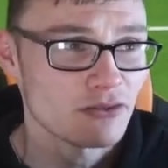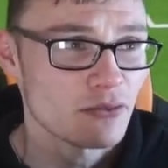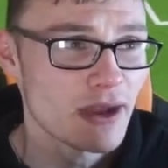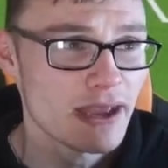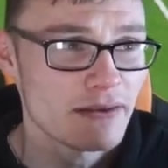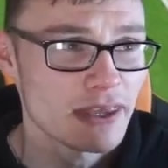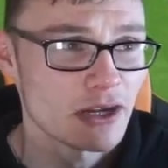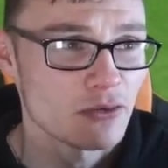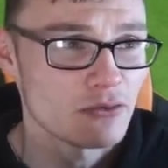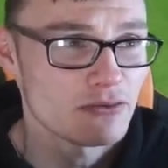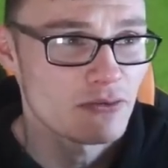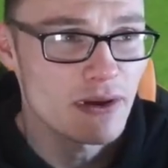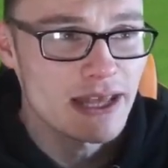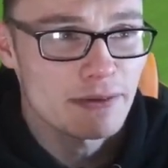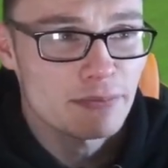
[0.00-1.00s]
the way
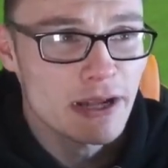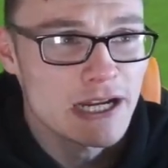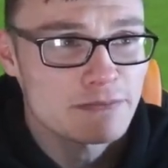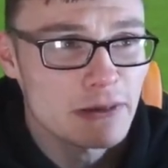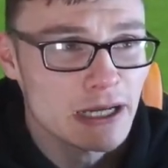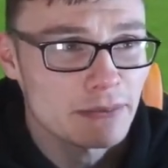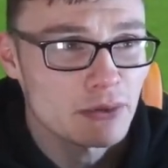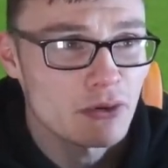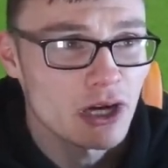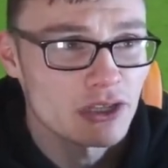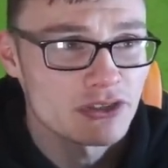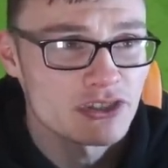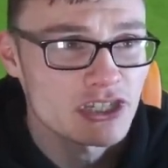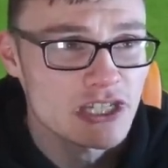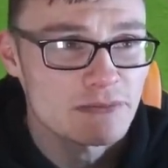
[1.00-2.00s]
the players pick up the
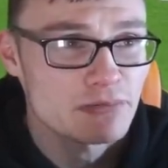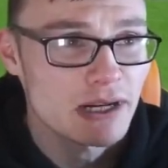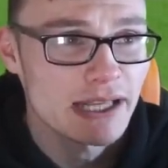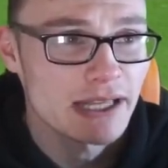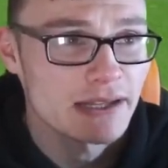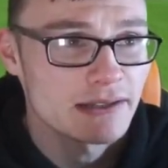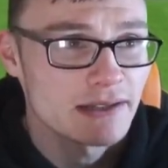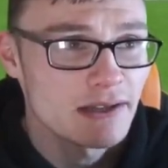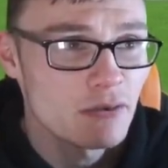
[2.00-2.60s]
runs is brilliant.